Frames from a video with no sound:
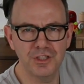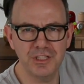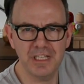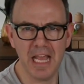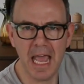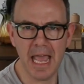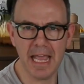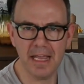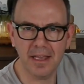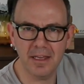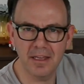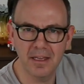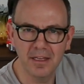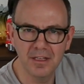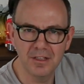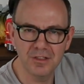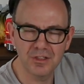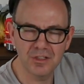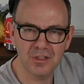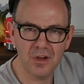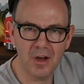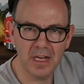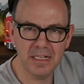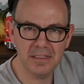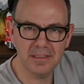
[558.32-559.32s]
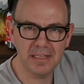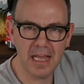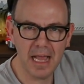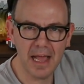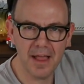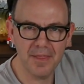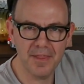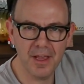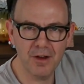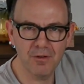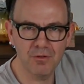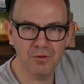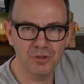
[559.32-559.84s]
tech sites
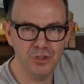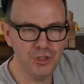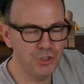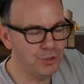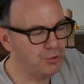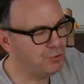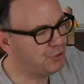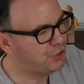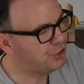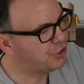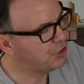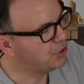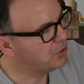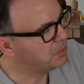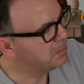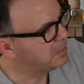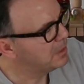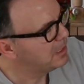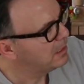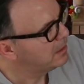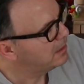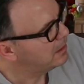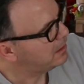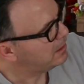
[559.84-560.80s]
out there on YouTube